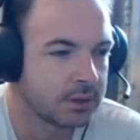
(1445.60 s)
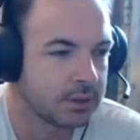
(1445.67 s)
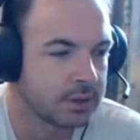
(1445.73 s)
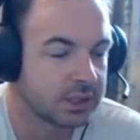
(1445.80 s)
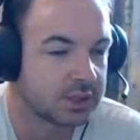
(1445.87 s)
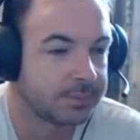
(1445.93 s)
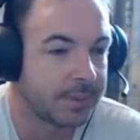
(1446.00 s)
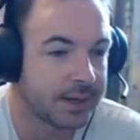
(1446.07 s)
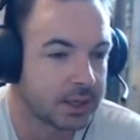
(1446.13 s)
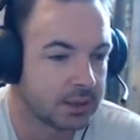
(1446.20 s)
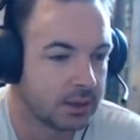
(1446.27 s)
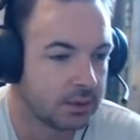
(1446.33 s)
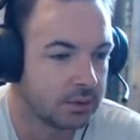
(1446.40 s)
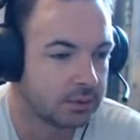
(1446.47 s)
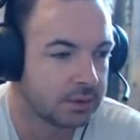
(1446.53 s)

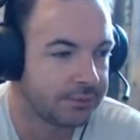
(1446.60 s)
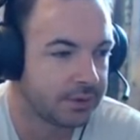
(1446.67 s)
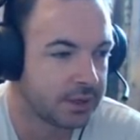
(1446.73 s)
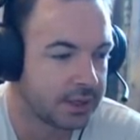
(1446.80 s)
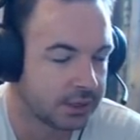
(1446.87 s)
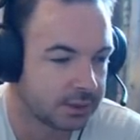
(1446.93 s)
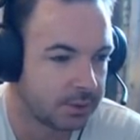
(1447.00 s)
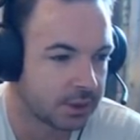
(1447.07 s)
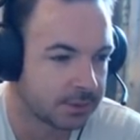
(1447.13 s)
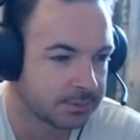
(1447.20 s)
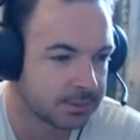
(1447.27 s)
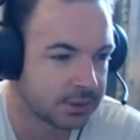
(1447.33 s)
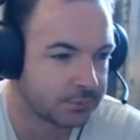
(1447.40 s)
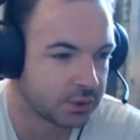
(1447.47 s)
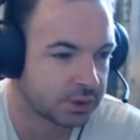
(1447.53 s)
Speculo if he does block
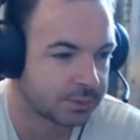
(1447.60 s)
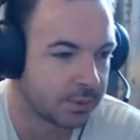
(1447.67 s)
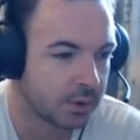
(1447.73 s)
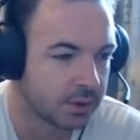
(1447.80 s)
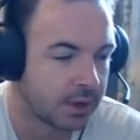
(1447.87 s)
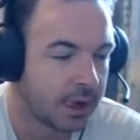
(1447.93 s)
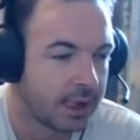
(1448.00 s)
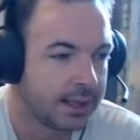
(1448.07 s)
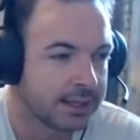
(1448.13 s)
himself with smoke,